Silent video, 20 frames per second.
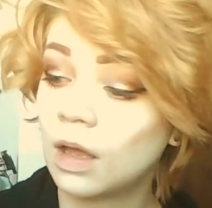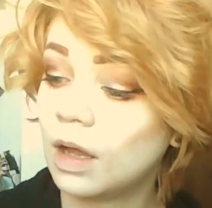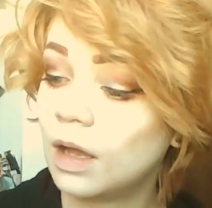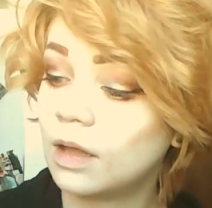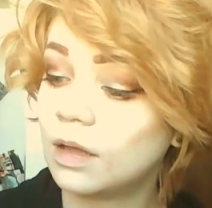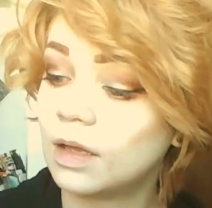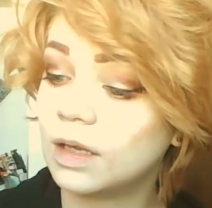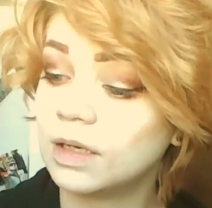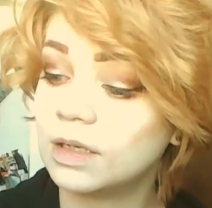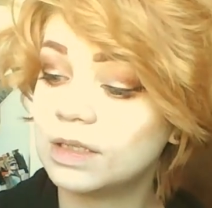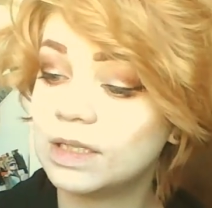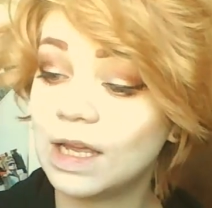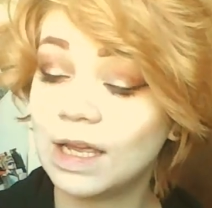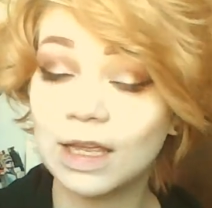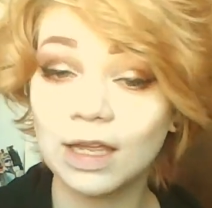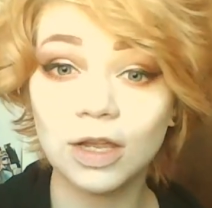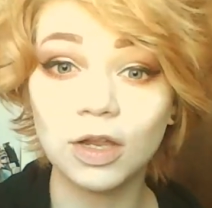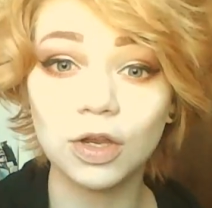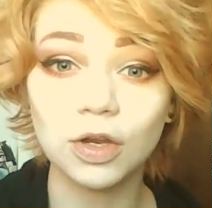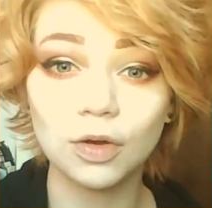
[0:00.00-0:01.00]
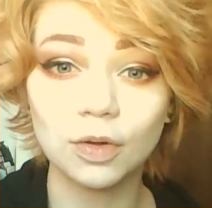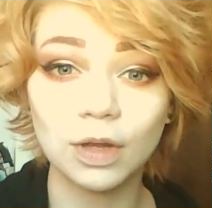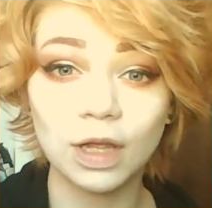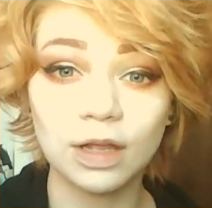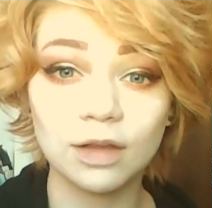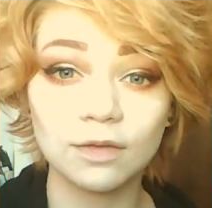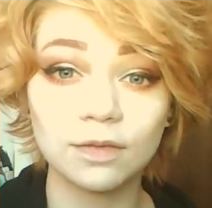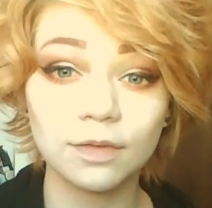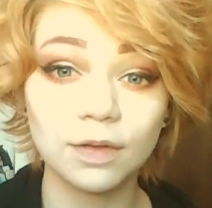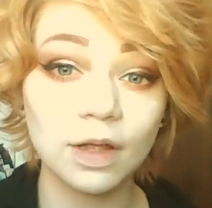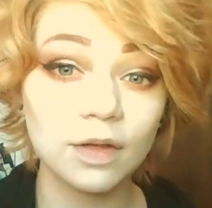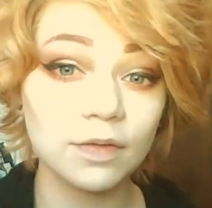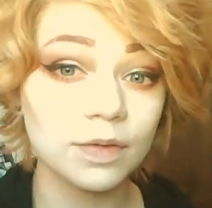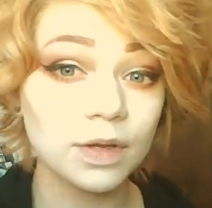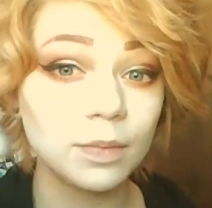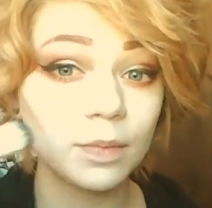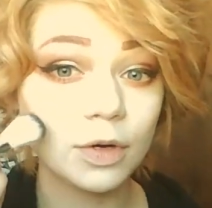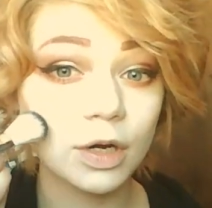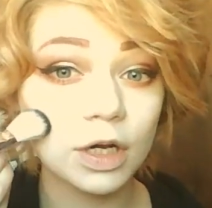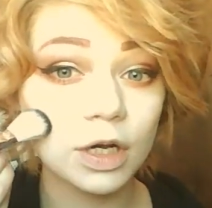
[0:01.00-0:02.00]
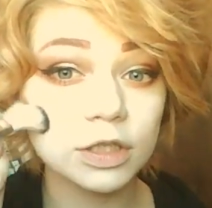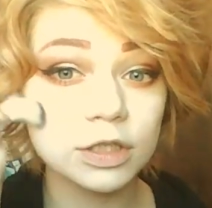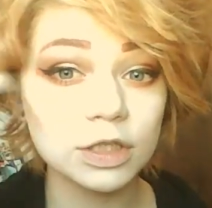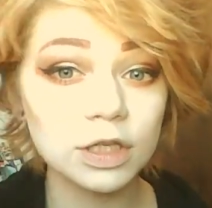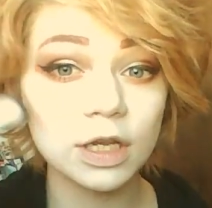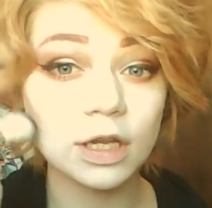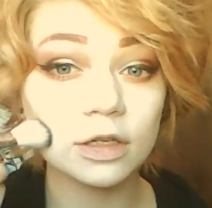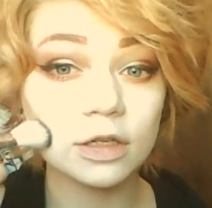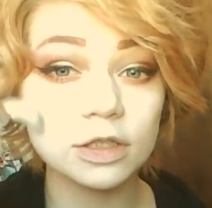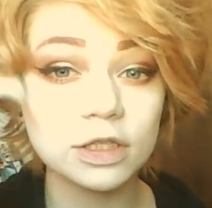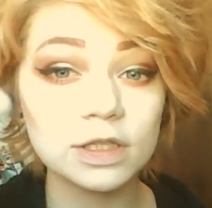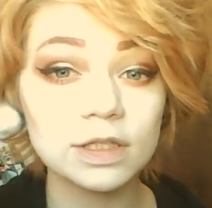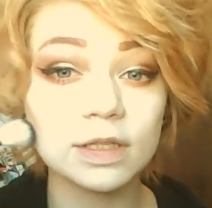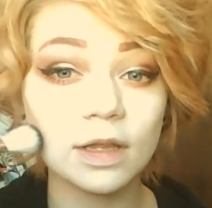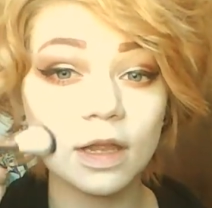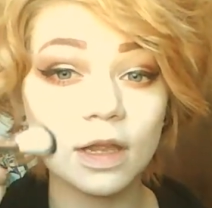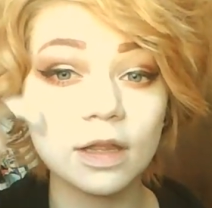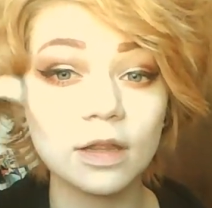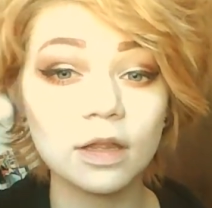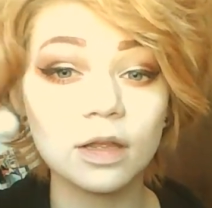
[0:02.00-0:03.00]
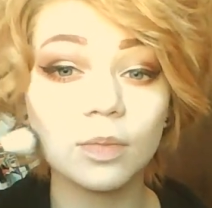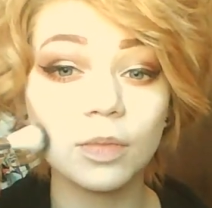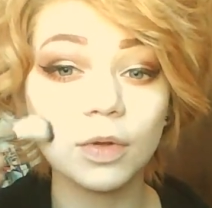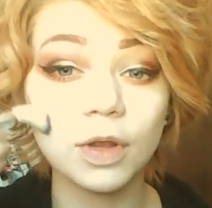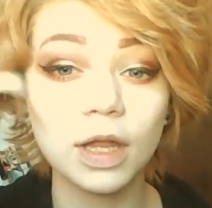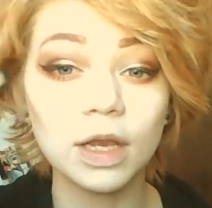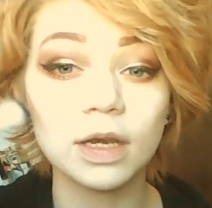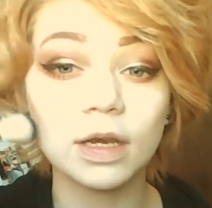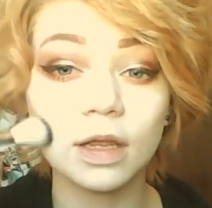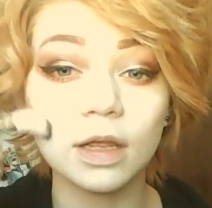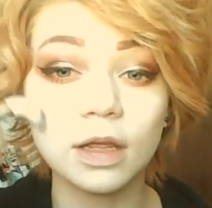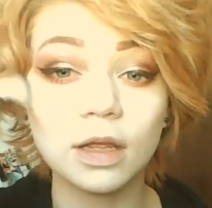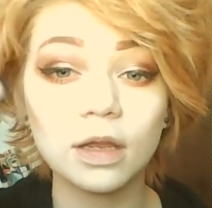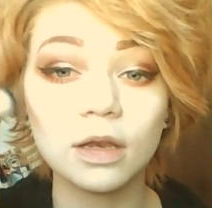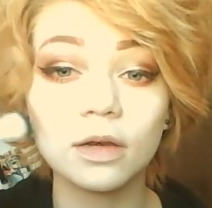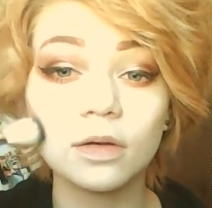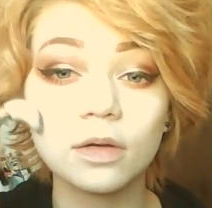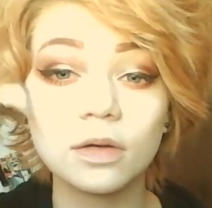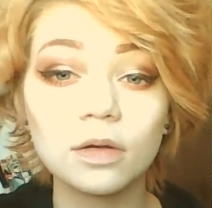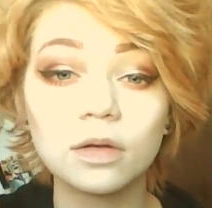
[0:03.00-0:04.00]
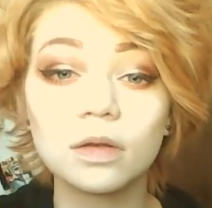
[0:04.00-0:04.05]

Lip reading: And then taking a light fluffy brush and just lightly blending it.